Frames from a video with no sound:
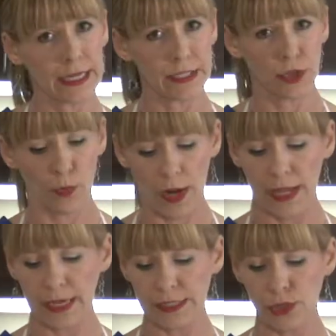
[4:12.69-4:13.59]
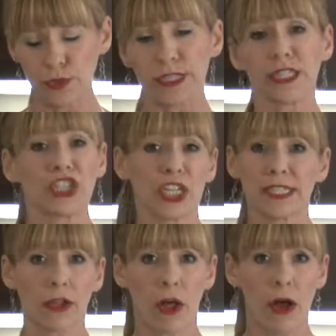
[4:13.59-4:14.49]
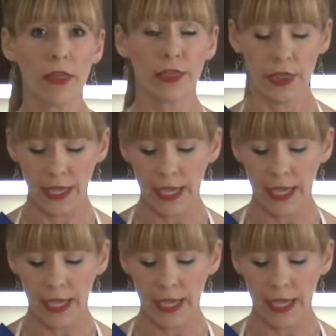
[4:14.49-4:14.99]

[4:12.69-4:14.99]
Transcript: easier way is using a cheesecloth.